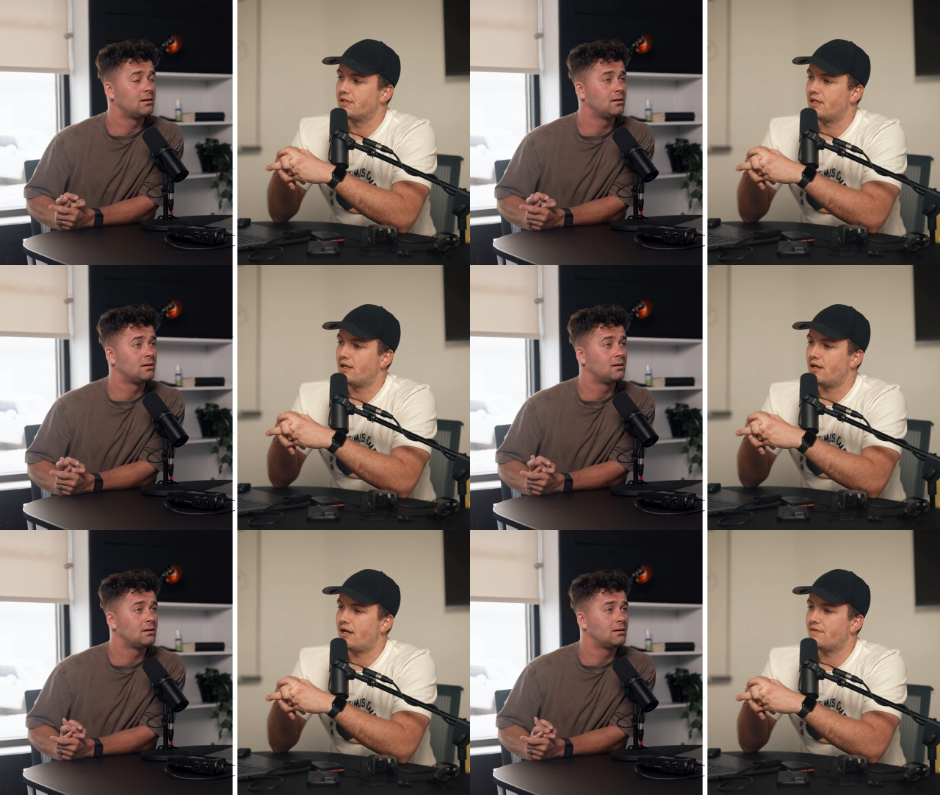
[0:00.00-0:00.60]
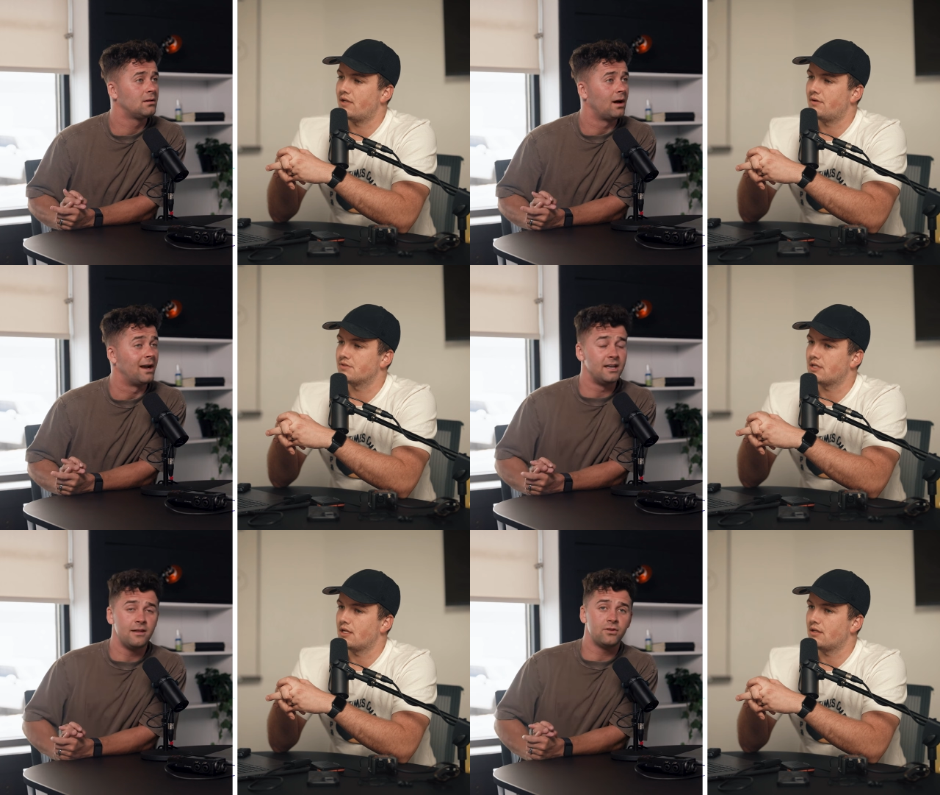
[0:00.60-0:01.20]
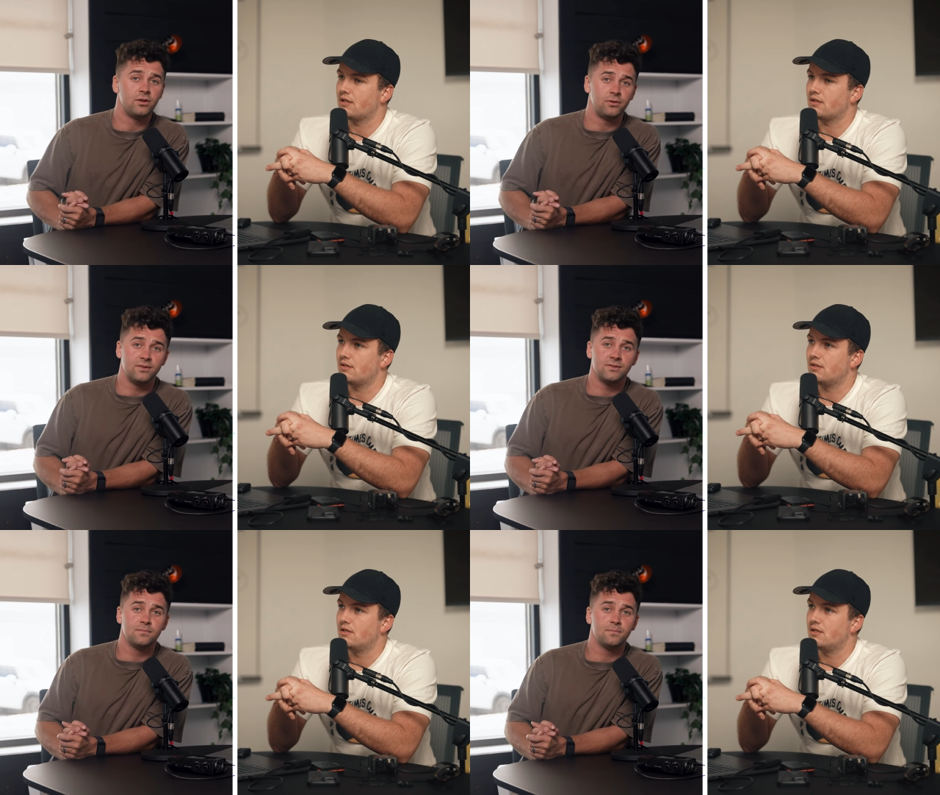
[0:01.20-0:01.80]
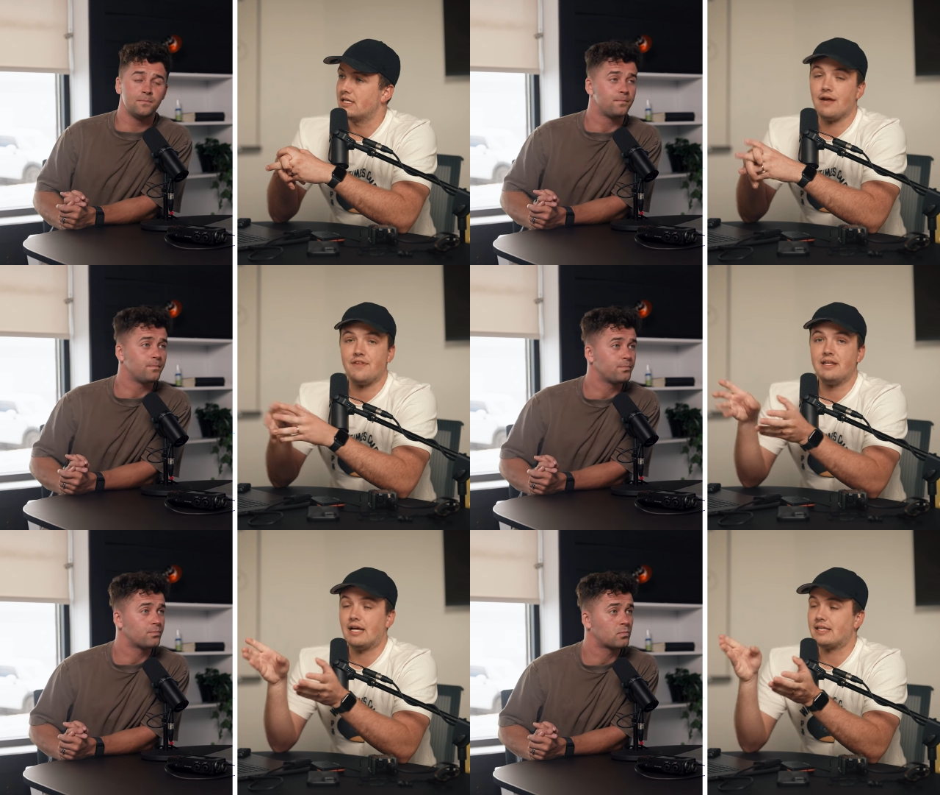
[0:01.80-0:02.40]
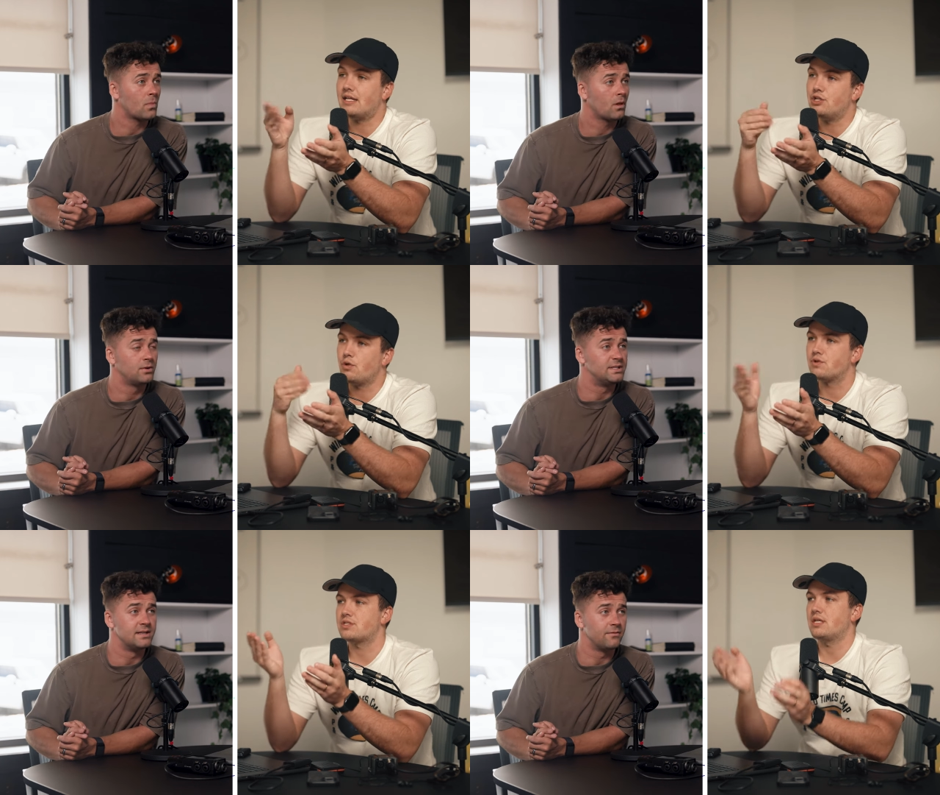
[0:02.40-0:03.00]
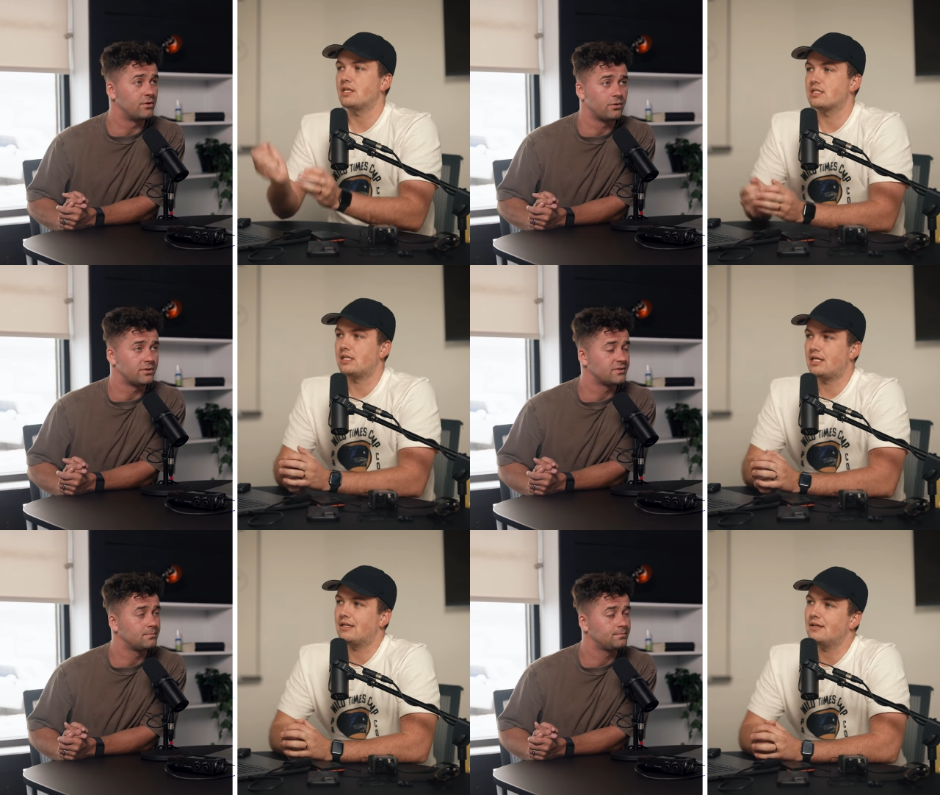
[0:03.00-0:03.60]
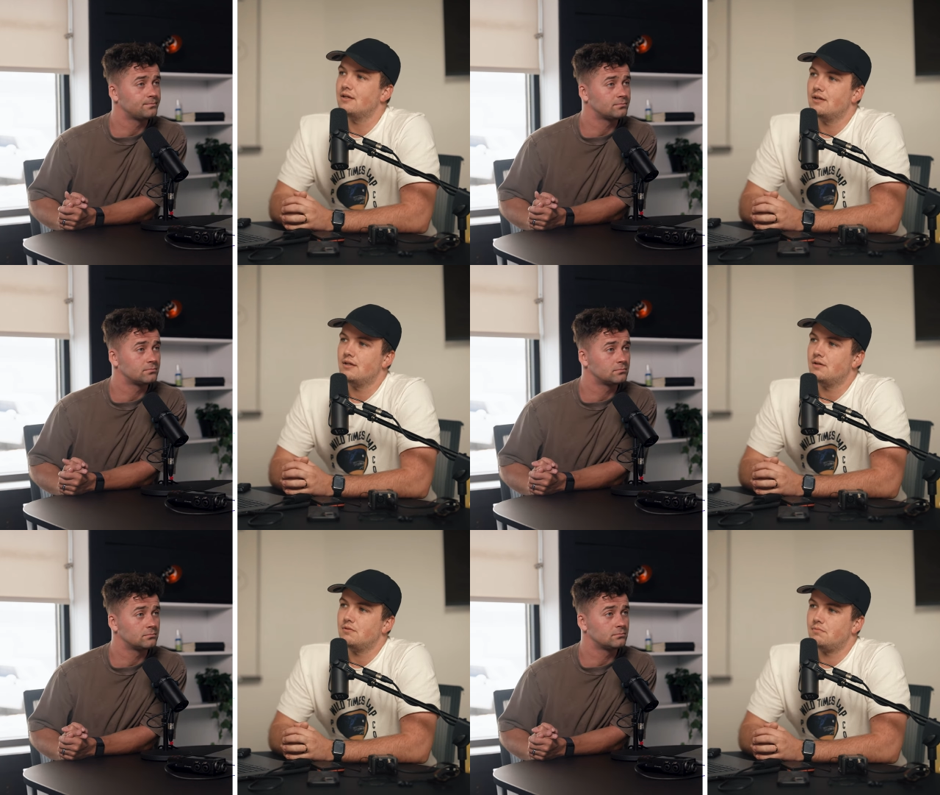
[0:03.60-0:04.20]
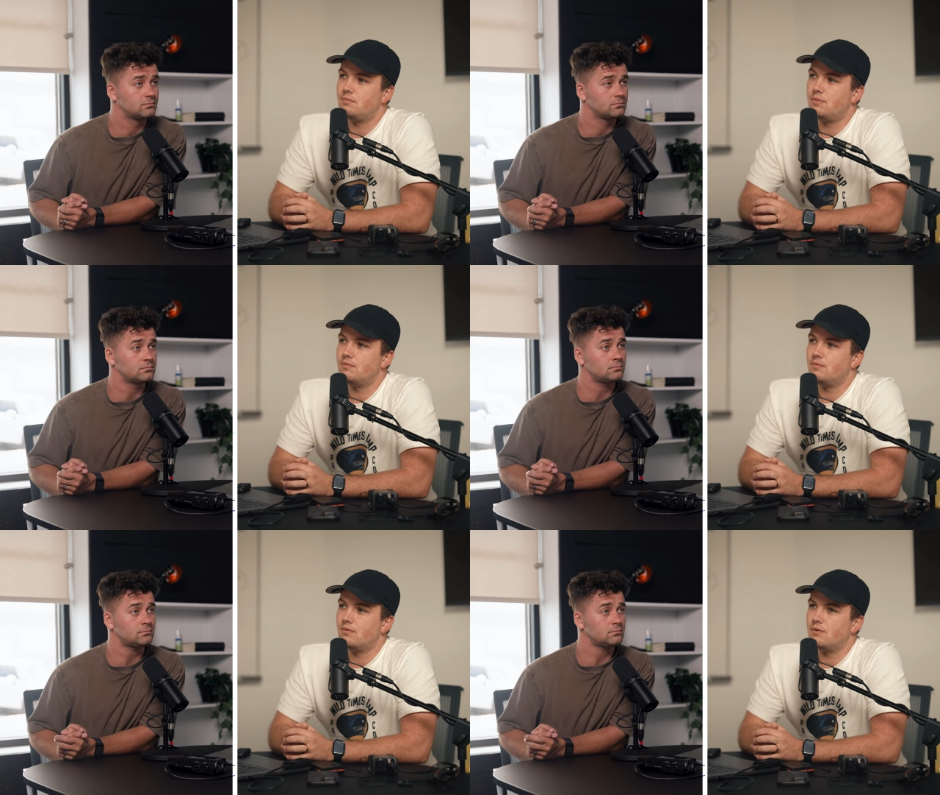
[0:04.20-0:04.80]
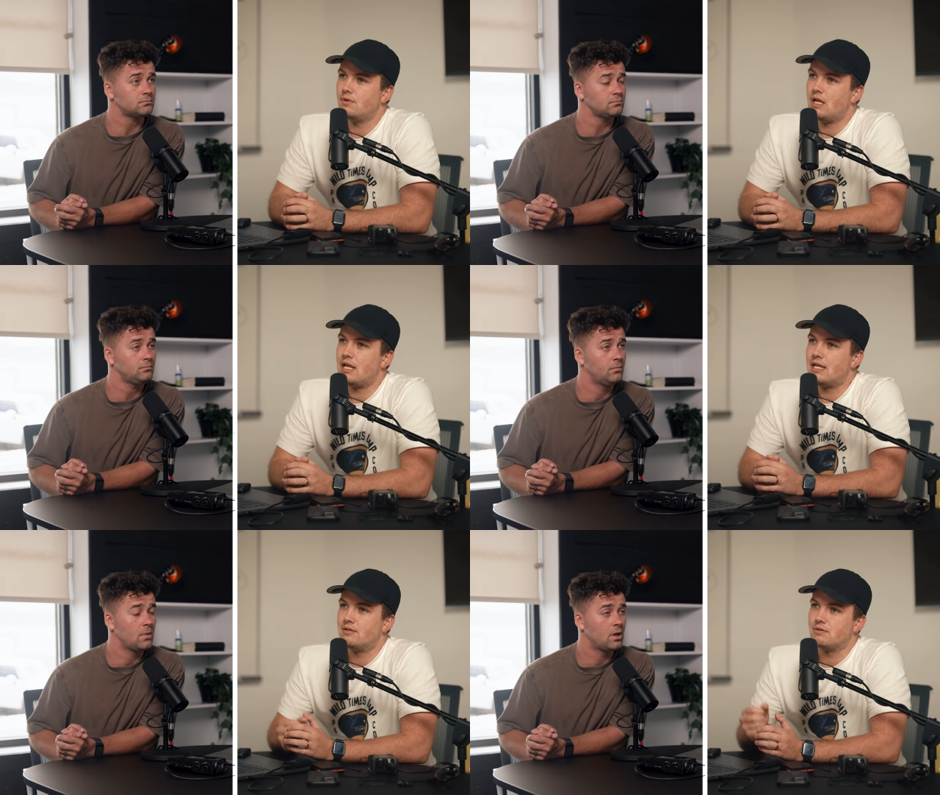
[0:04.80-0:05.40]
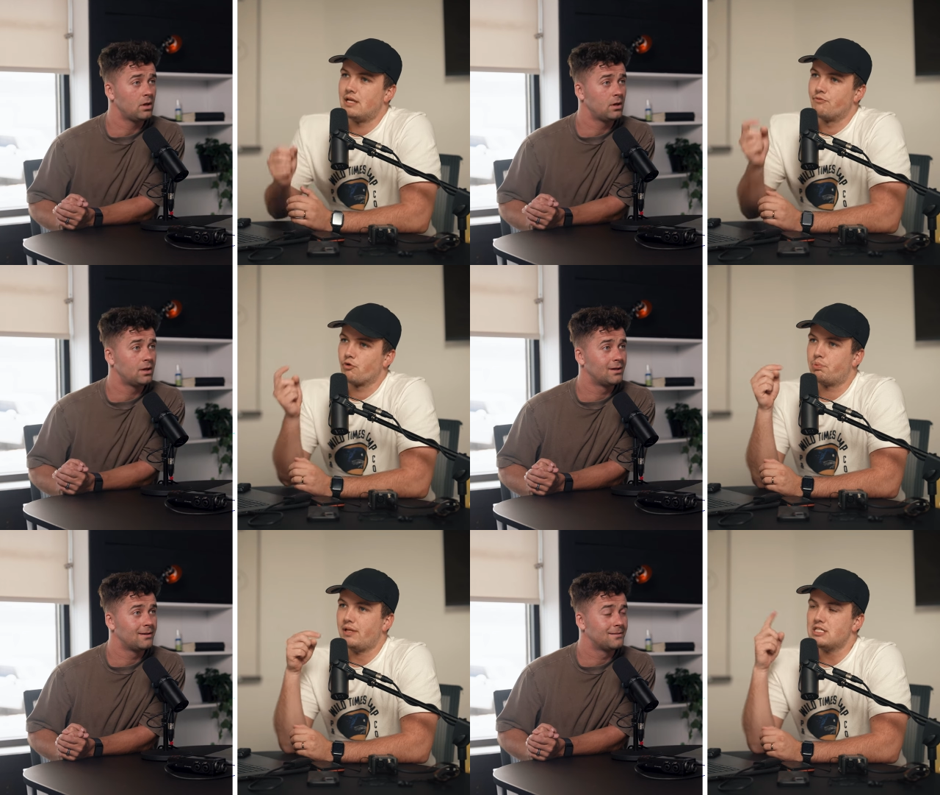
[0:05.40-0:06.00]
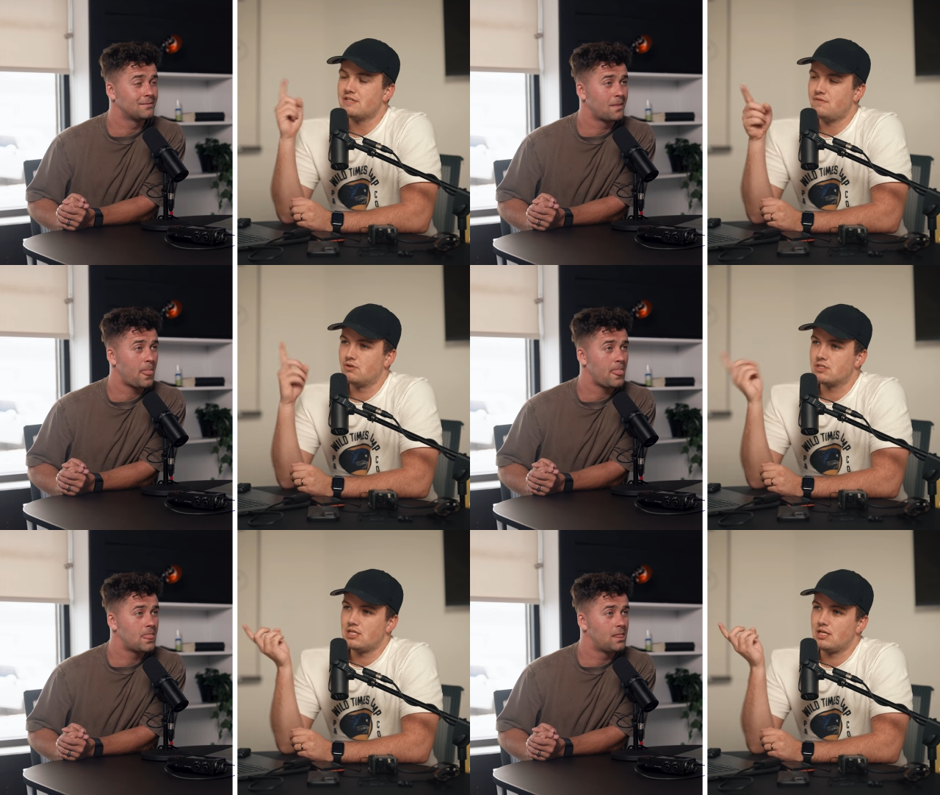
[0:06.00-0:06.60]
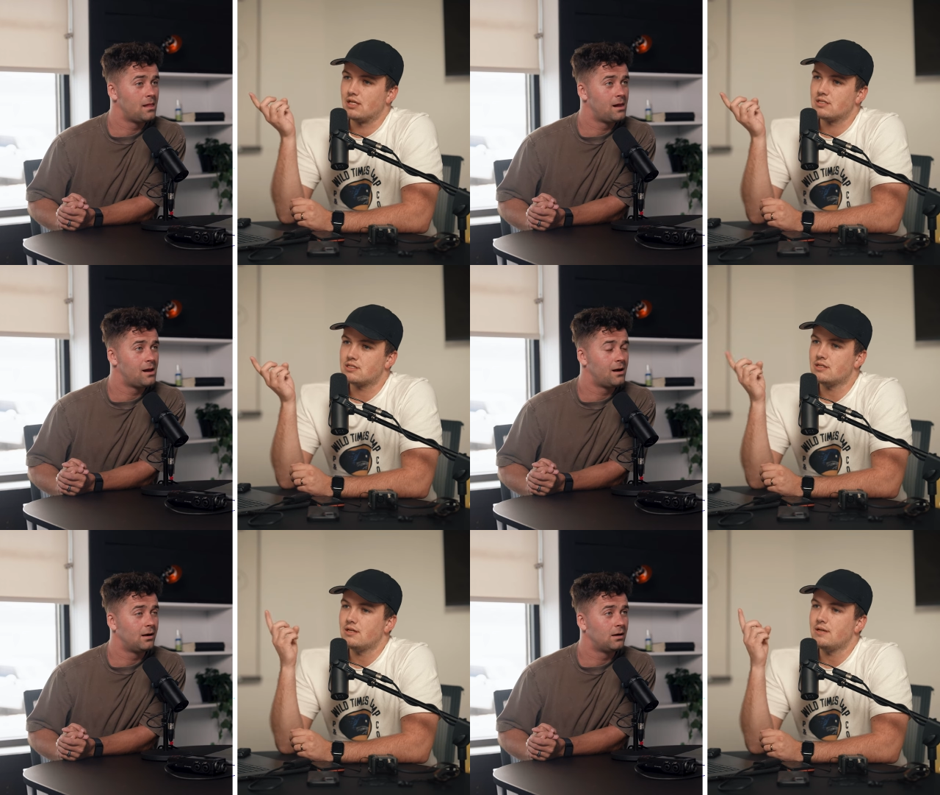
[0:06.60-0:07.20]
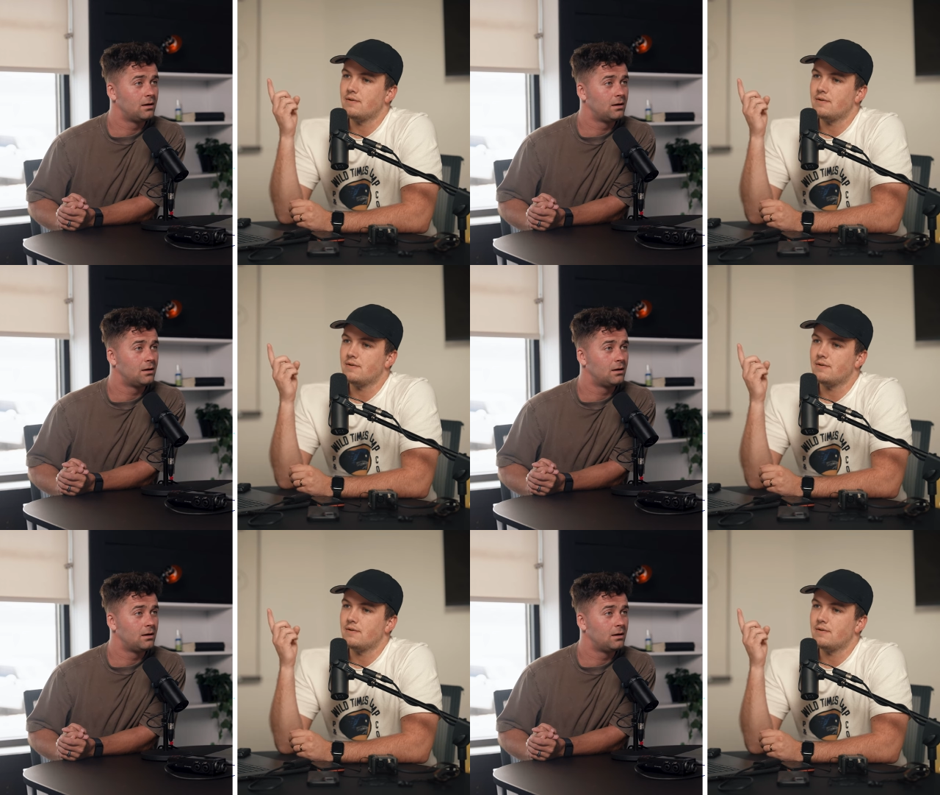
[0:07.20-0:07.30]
Speaker 1: did they not have that I was? I didn't like, even notice. Yeah, they didn't like they didn't do those didn't things and like, and in in replace of those things,